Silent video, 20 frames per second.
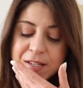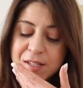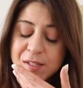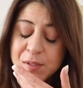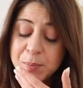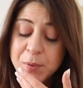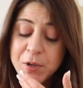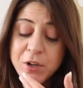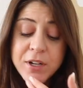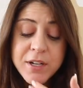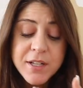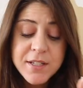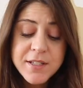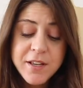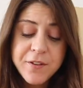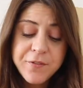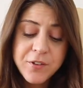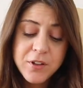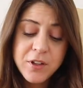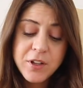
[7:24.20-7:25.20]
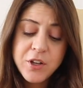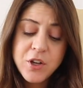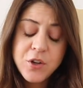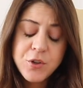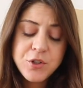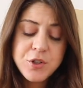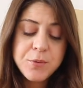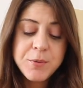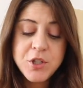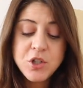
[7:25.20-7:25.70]
Spirit is definitely
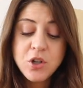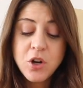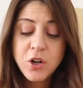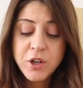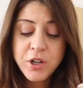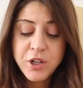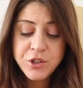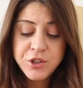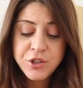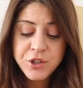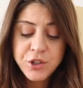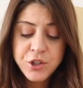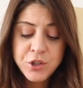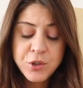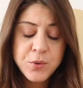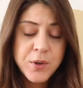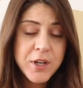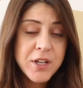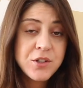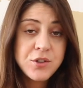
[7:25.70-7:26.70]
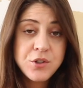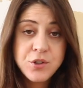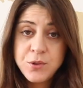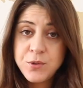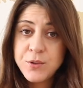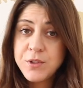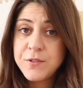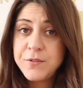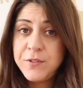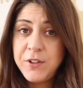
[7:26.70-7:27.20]
going to be talking to you.
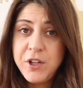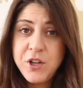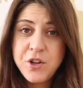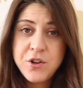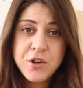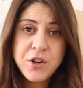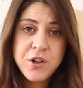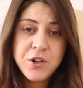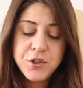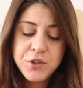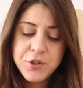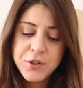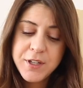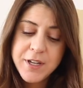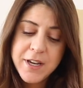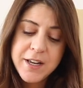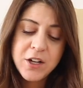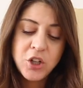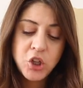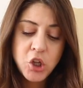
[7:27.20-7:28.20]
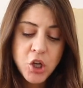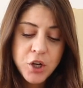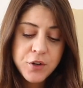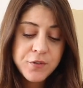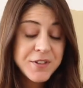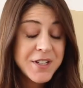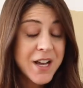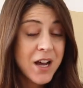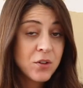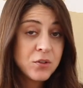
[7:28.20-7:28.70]
Intuitively, you're going to get a lot
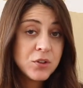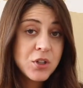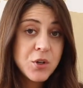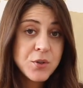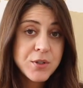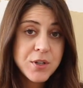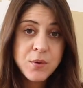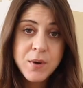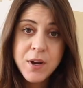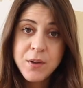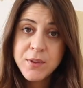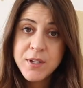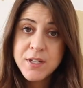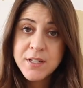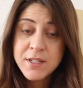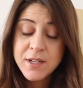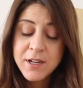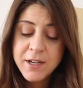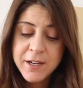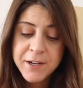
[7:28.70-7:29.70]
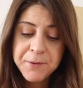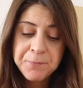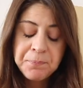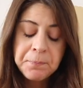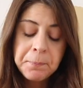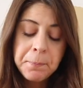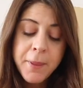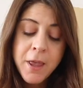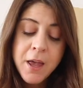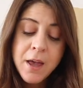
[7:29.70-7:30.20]
of downloads around this time.
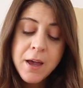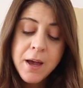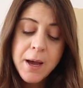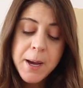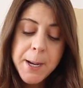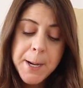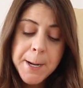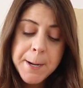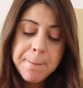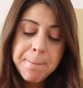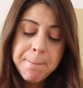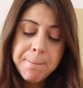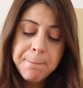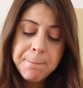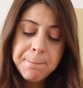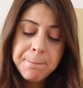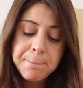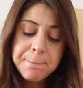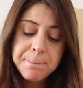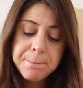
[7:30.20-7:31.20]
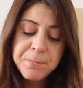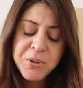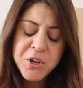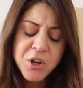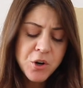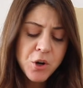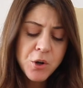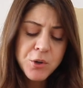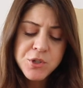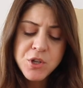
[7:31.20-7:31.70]

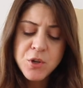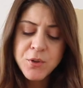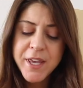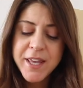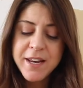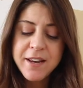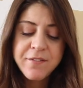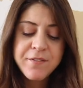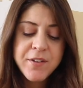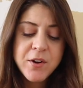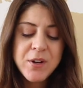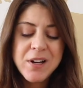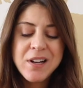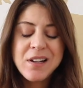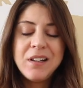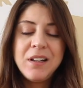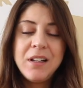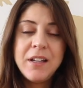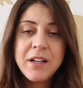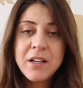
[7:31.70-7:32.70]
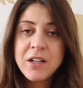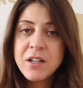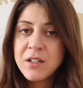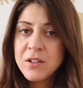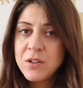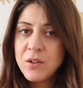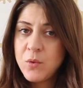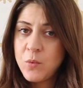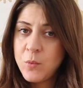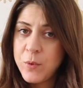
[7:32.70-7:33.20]
You're also getting very
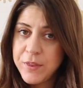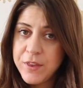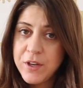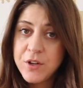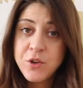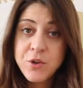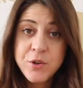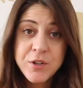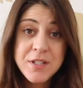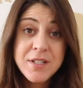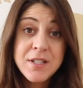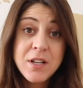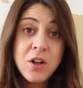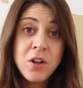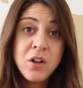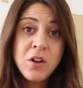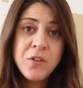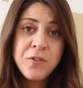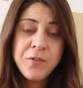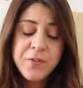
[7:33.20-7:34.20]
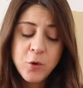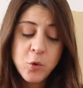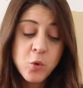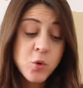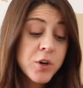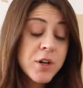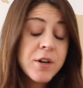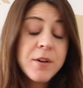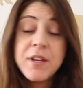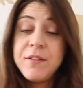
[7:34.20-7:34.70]
clear within yourself
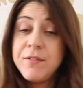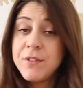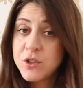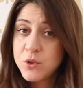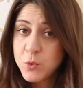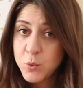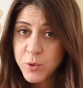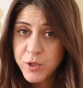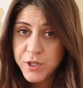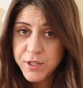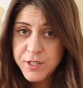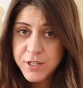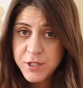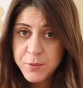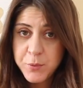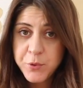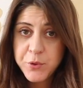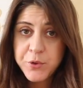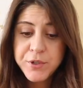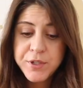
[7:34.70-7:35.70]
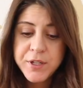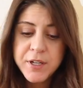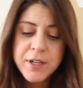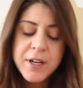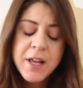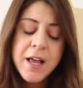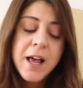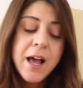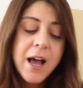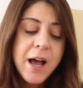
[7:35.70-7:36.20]
or even towards this
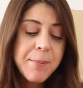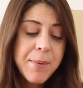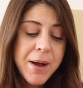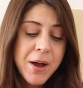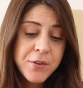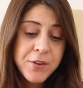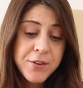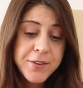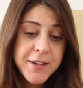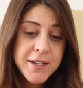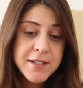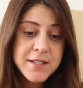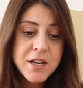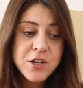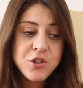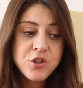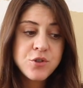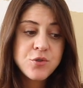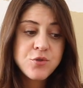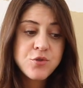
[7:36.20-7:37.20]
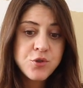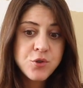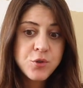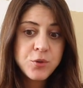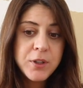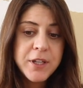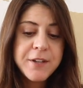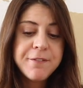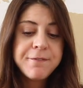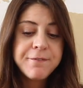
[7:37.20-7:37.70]
person about the things that you
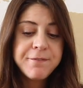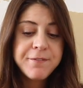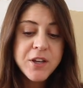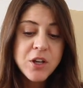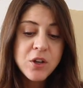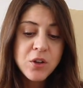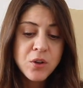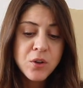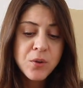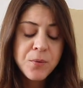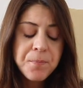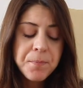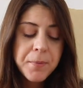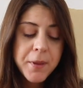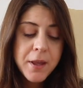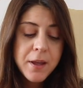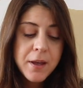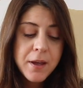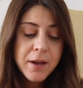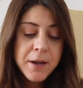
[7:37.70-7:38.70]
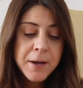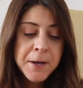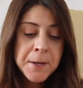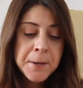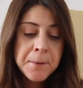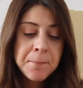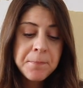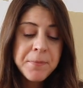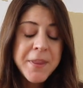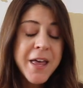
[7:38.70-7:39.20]
truly feel
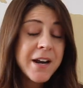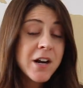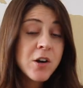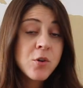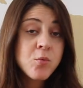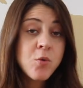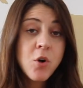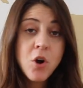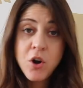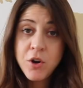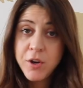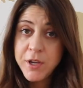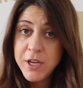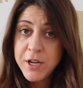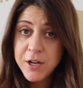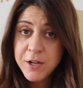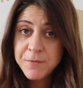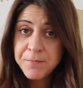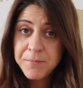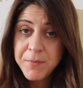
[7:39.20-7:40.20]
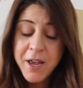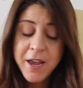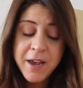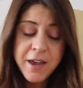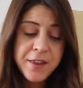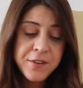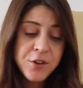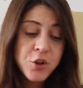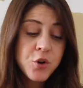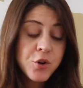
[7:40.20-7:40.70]
that are wrong here.
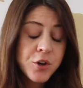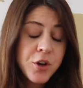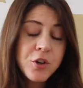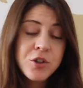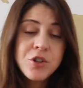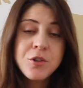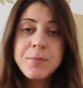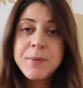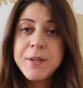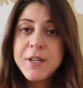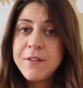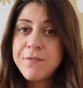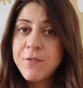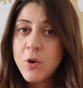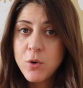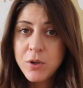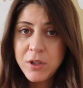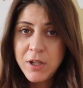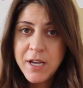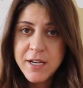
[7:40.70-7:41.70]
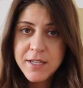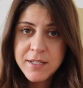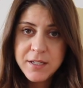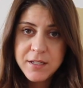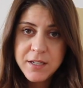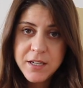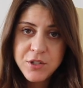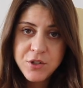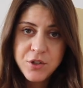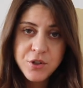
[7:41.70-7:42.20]
And you're going to be
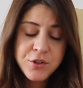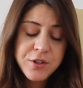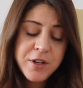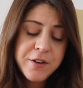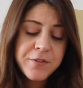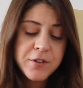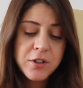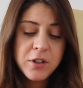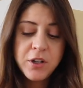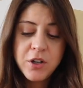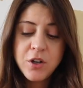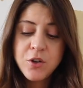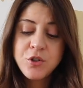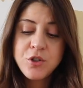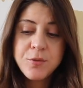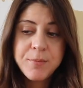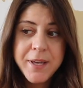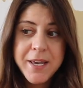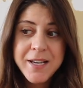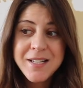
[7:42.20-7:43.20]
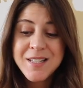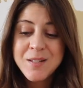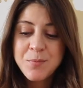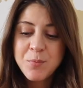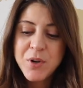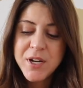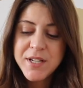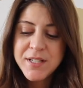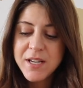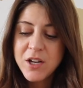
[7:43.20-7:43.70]
vocalizing this. You're definitely going to be
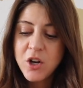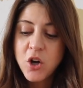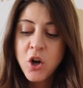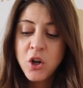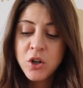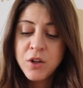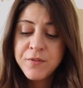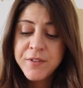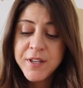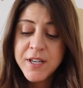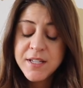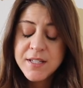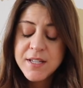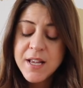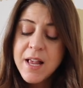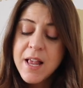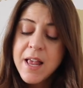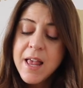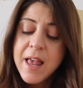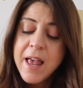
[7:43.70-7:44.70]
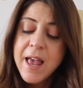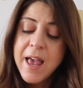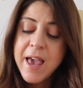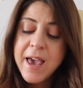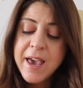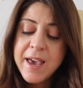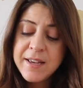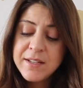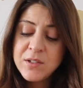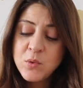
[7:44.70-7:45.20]
expressing all of this.
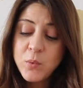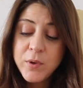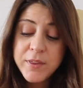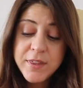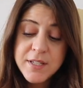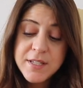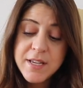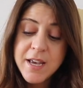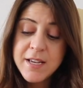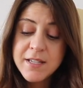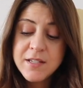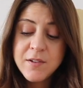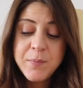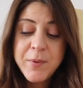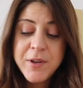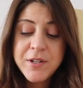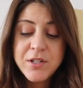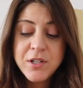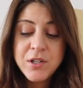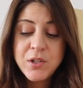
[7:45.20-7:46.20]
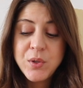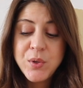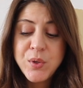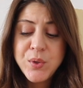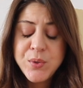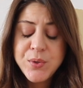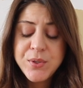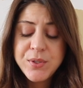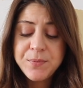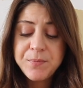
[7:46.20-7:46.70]
And with this Ace of
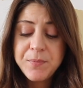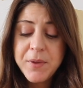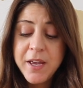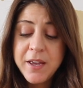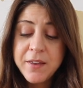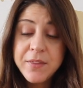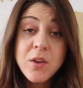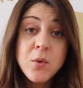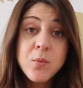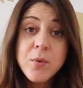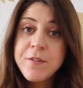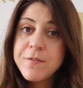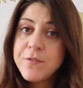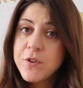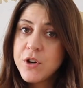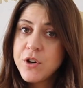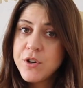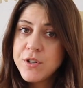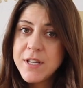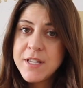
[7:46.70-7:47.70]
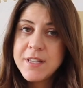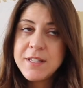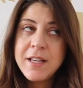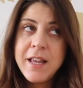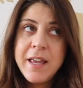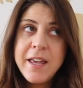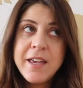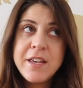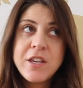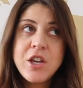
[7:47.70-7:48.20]
Pentacles in the reverse, it's
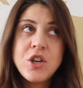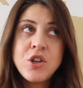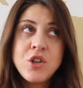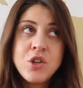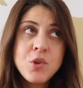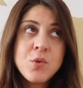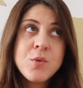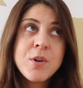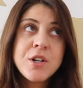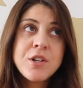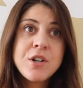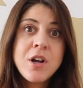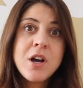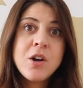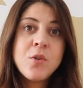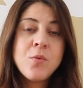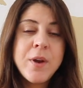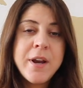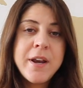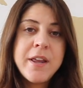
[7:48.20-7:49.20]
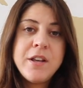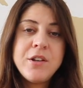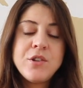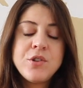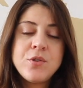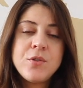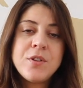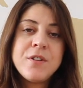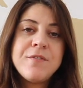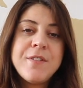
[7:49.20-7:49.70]
like you are not ready
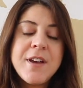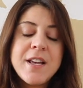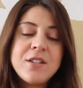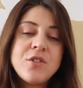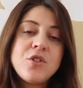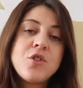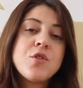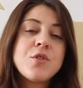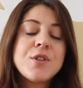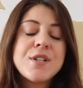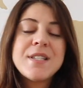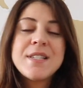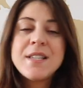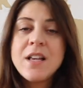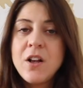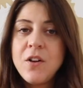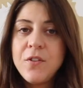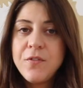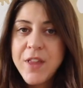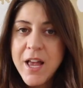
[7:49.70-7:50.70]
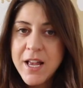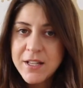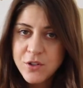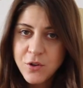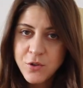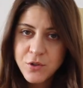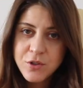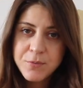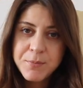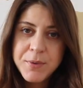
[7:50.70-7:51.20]
to invest yourself. That's
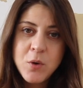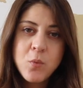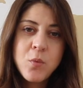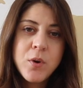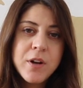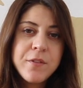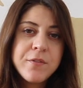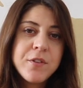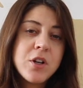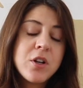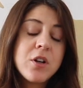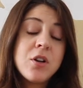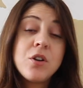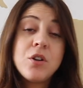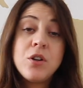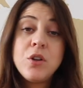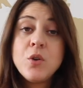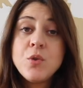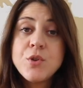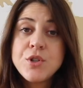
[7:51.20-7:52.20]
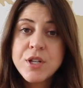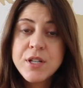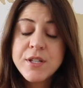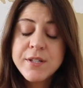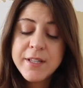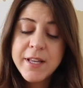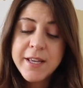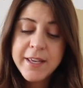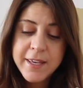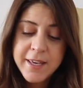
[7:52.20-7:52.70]
going to be one of the
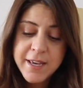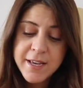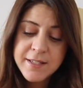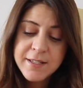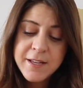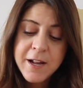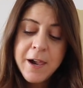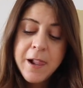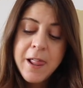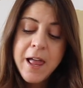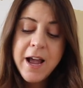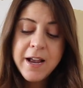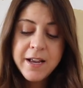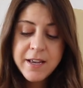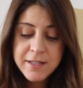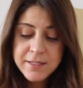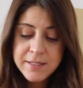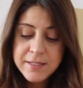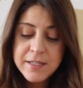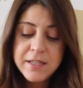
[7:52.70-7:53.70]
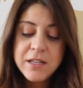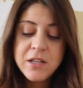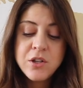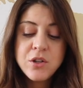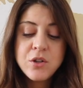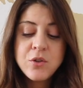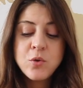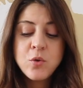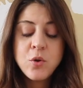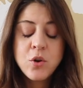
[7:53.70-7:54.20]
conclusions. Like, yes, I can see
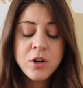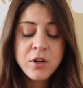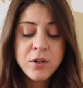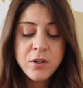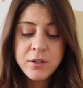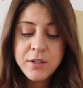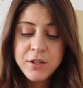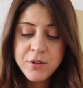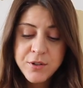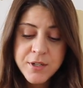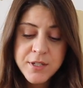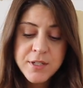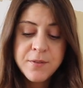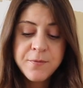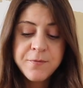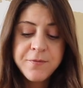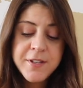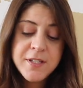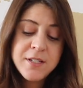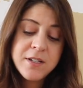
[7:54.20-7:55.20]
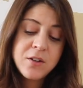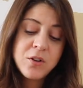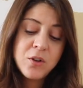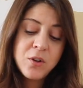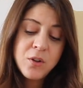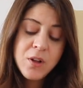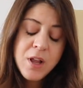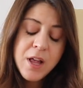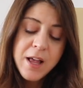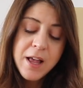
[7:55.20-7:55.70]
you, or there is some
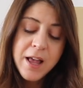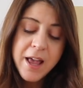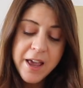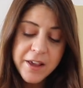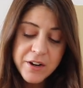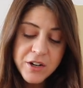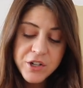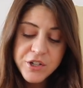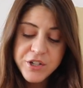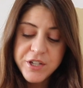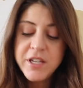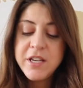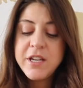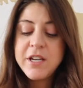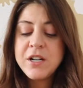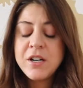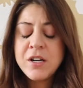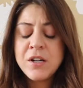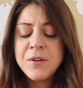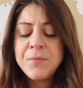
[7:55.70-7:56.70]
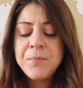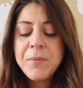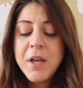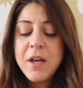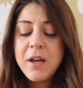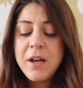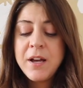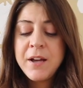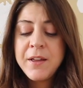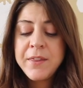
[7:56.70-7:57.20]
physical energy here.
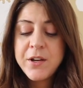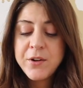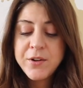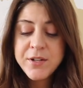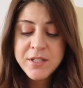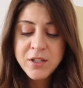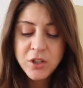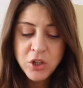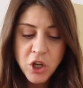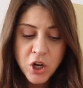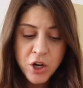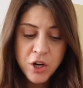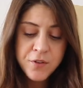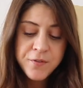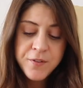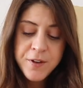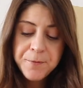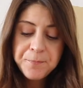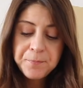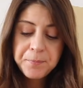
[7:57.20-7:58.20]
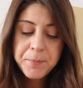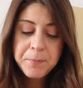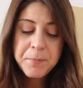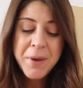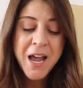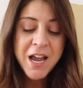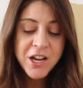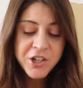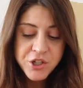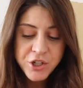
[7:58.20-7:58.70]
There is a lot of
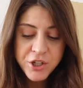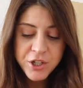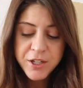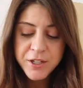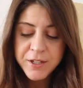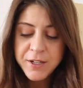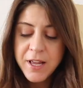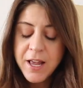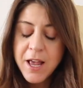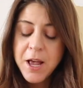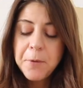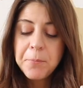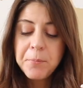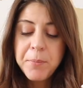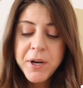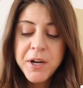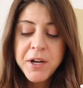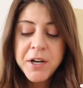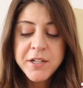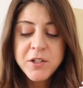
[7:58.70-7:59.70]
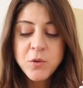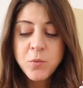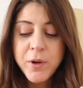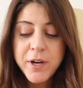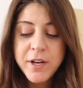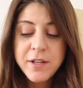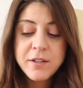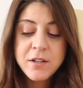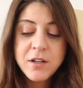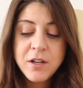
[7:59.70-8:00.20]
passion, but
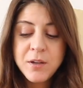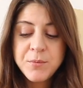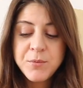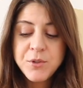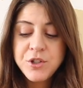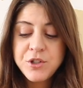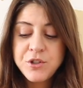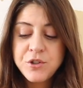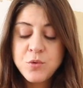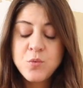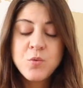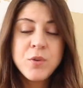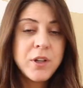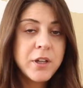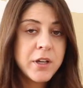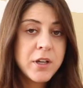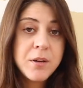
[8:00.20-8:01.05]
when it comes to really